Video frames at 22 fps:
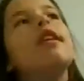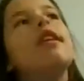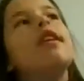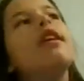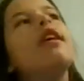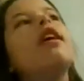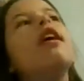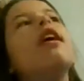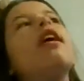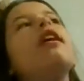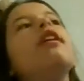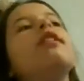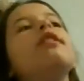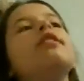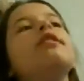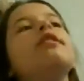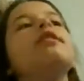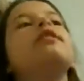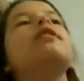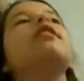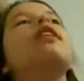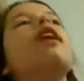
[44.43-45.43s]

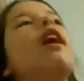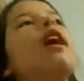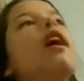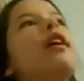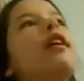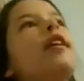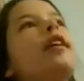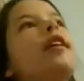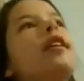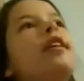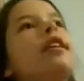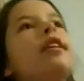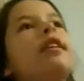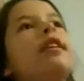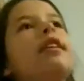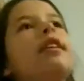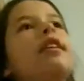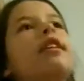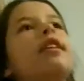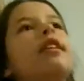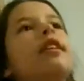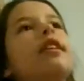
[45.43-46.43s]
and I
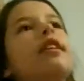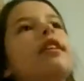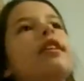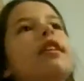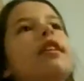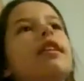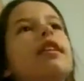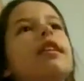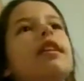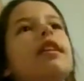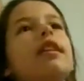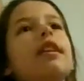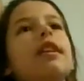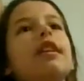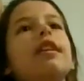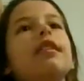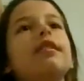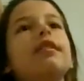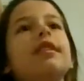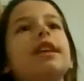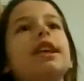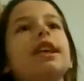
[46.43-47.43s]

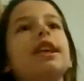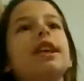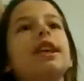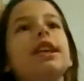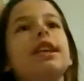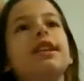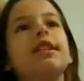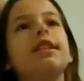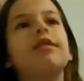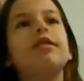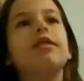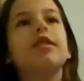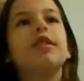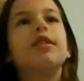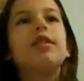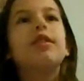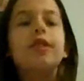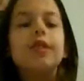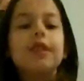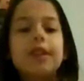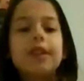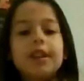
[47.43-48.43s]
am taking
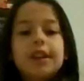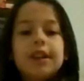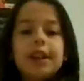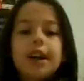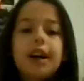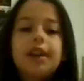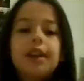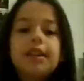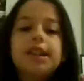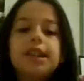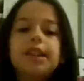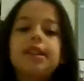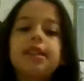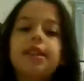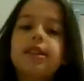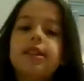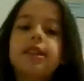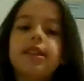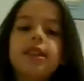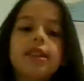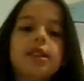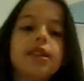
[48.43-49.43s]
recorder classes at
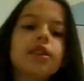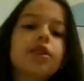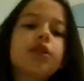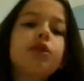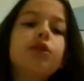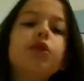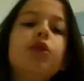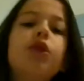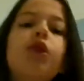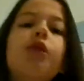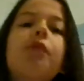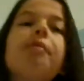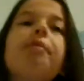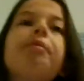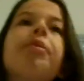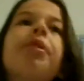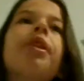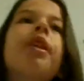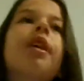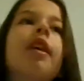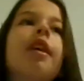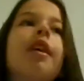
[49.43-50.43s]
school.
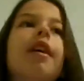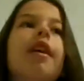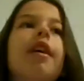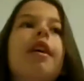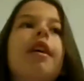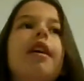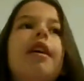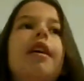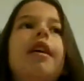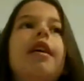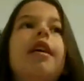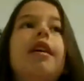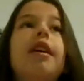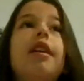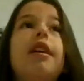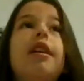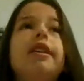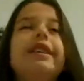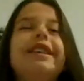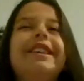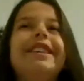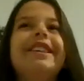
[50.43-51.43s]

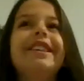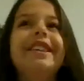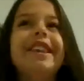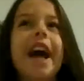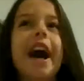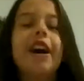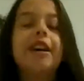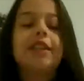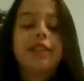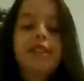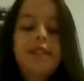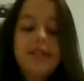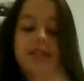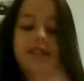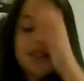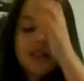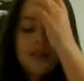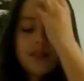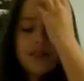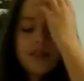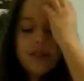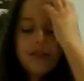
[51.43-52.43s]
Uh, yeah,
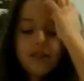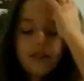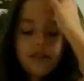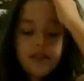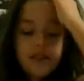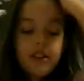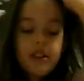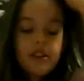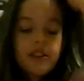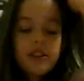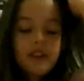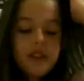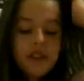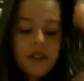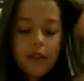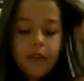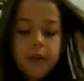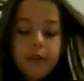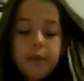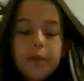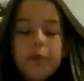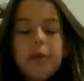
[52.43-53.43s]
so
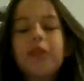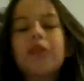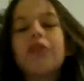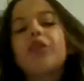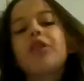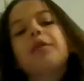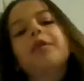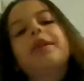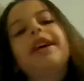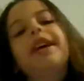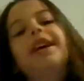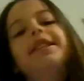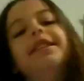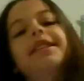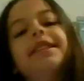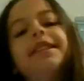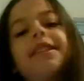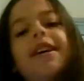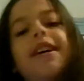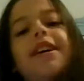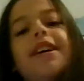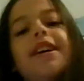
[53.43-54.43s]
also, before we get
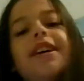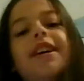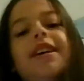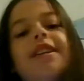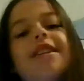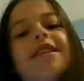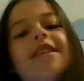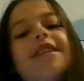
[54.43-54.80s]
started,